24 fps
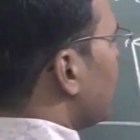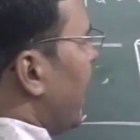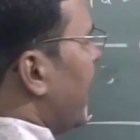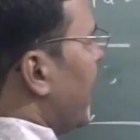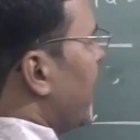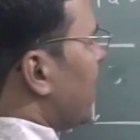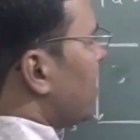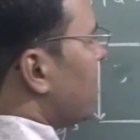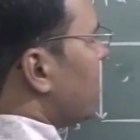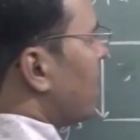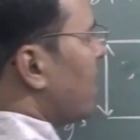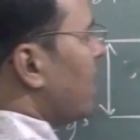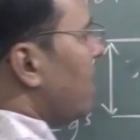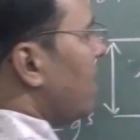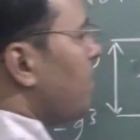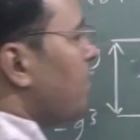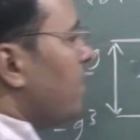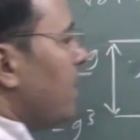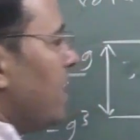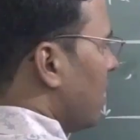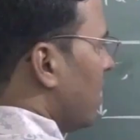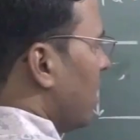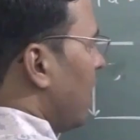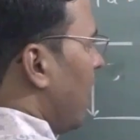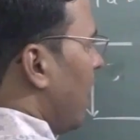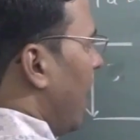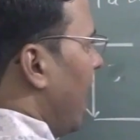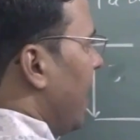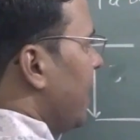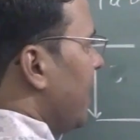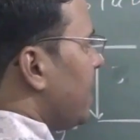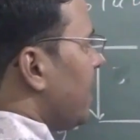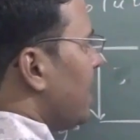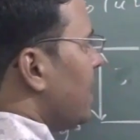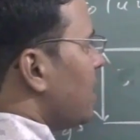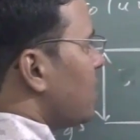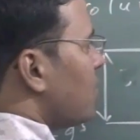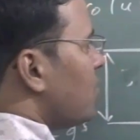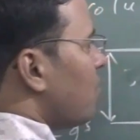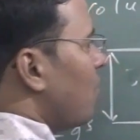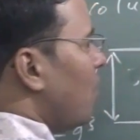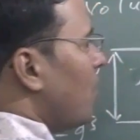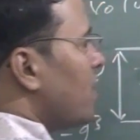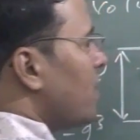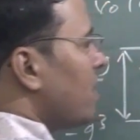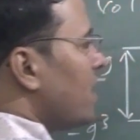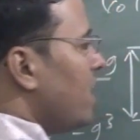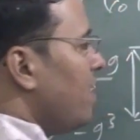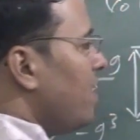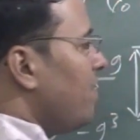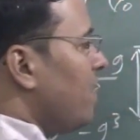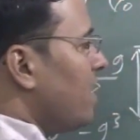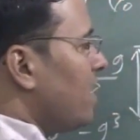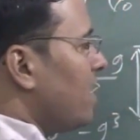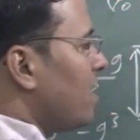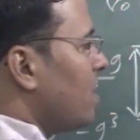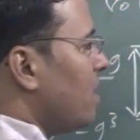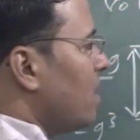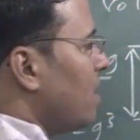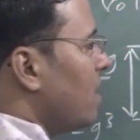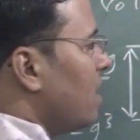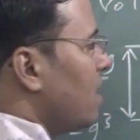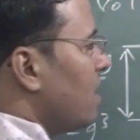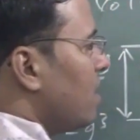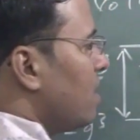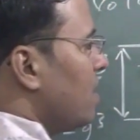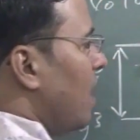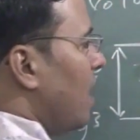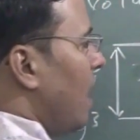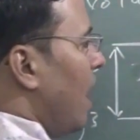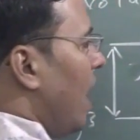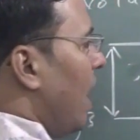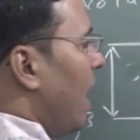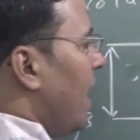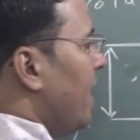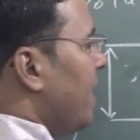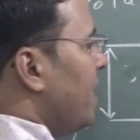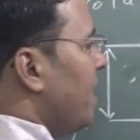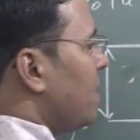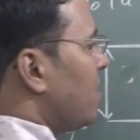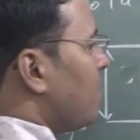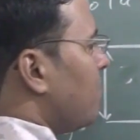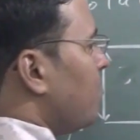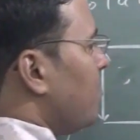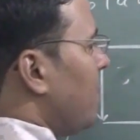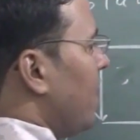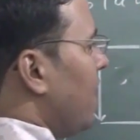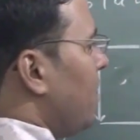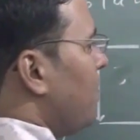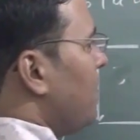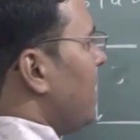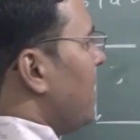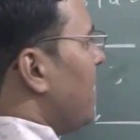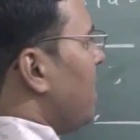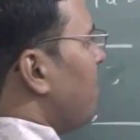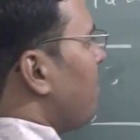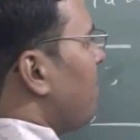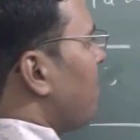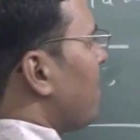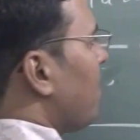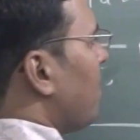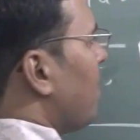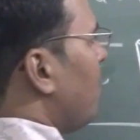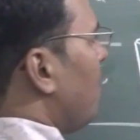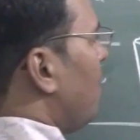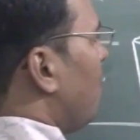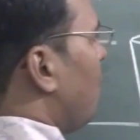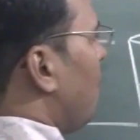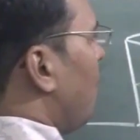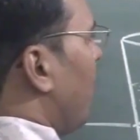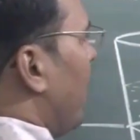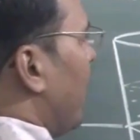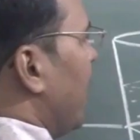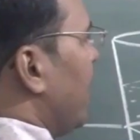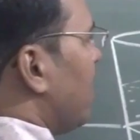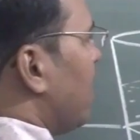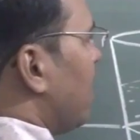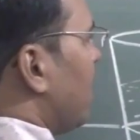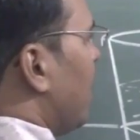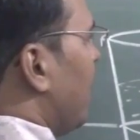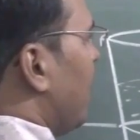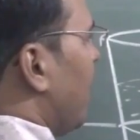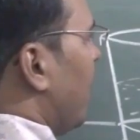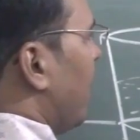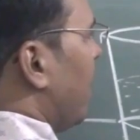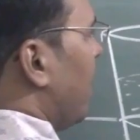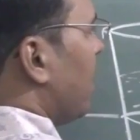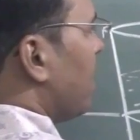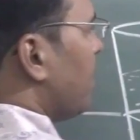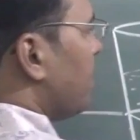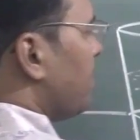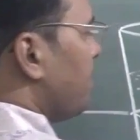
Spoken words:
at the rim. Height is not given, the height may be y3.